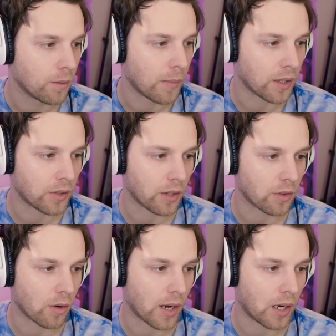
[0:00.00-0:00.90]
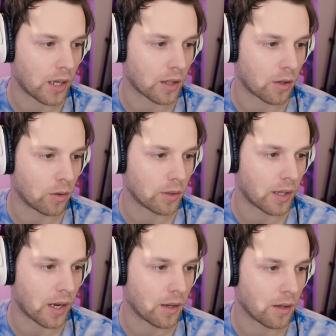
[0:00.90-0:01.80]
Mega Satan's located at the golden
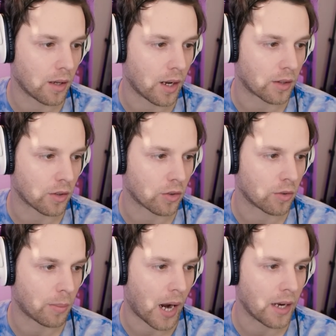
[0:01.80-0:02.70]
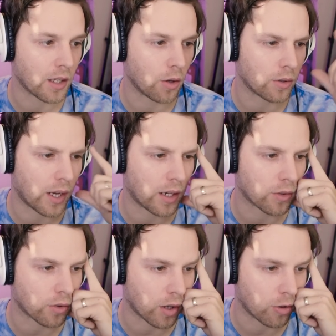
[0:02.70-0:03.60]
gate, at the behind the golden gate at
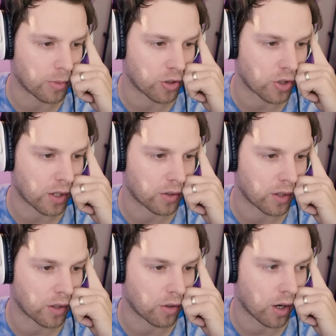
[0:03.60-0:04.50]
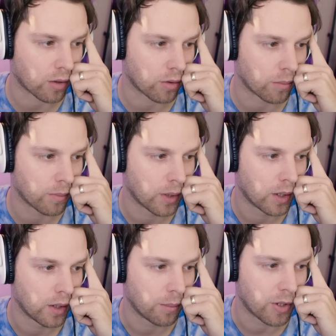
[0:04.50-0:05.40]
the starting room of the chest in the dark room,
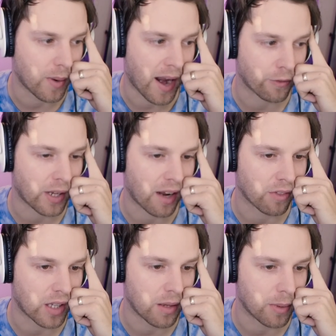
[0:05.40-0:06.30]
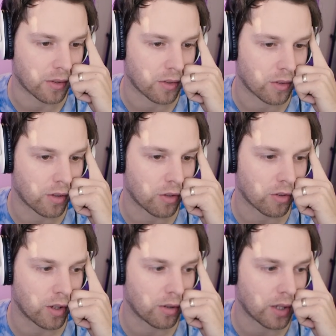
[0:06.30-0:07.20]
but you have to have the key pieces. So
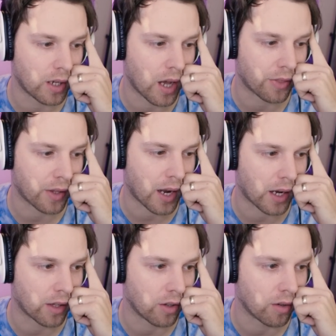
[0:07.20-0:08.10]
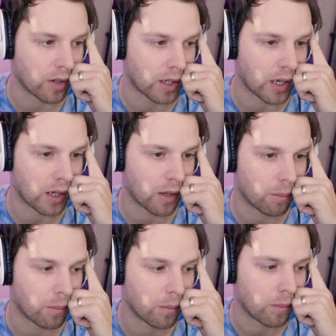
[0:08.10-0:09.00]
there's literally nothing I can do to get
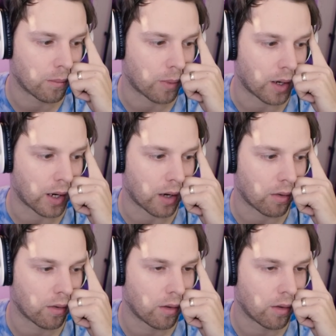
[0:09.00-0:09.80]
him right now.